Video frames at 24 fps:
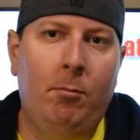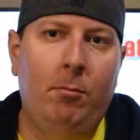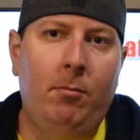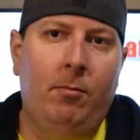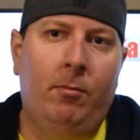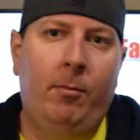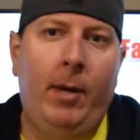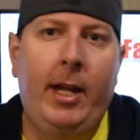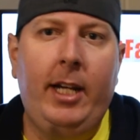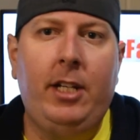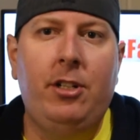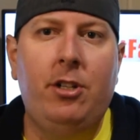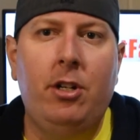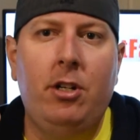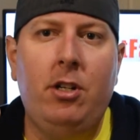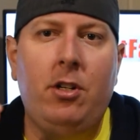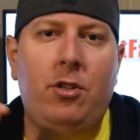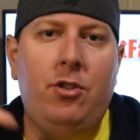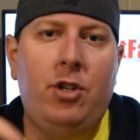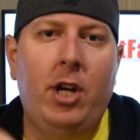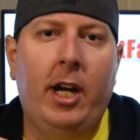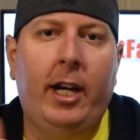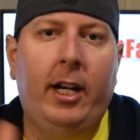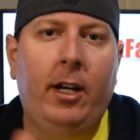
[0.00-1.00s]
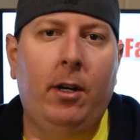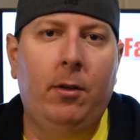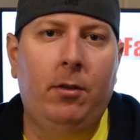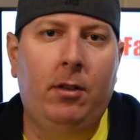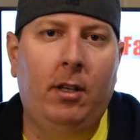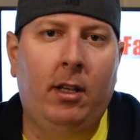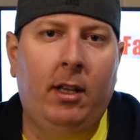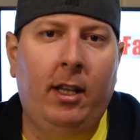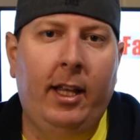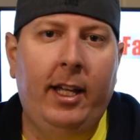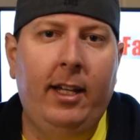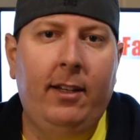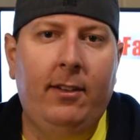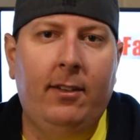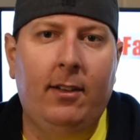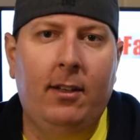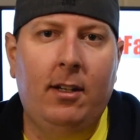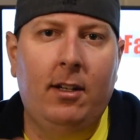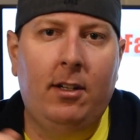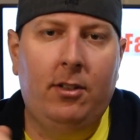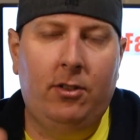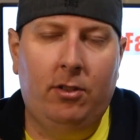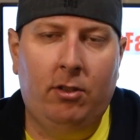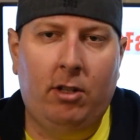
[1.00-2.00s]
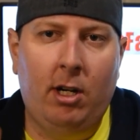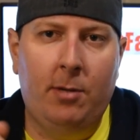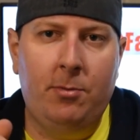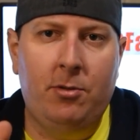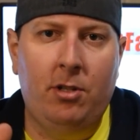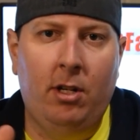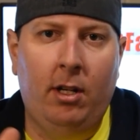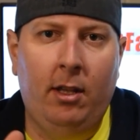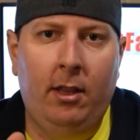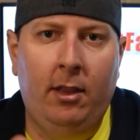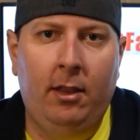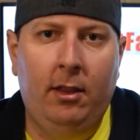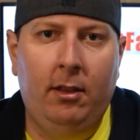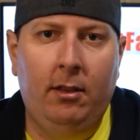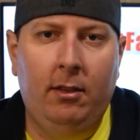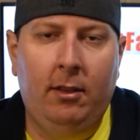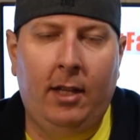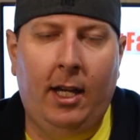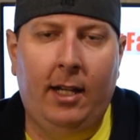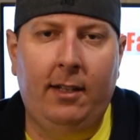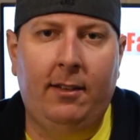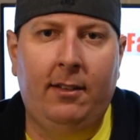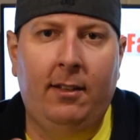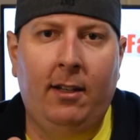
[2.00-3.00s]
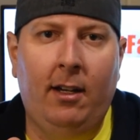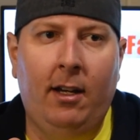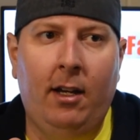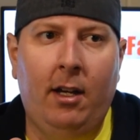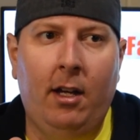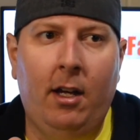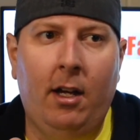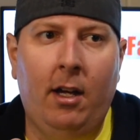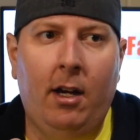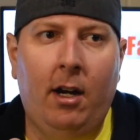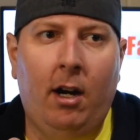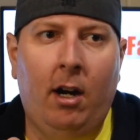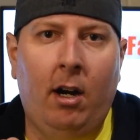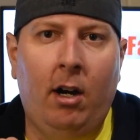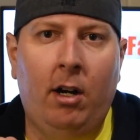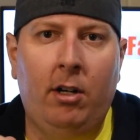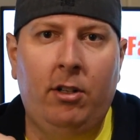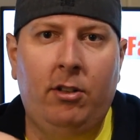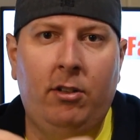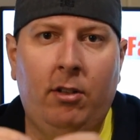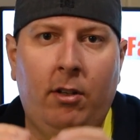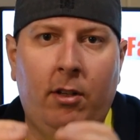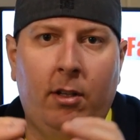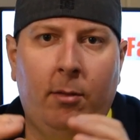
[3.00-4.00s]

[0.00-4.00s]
make sure you check out the links in the description that are to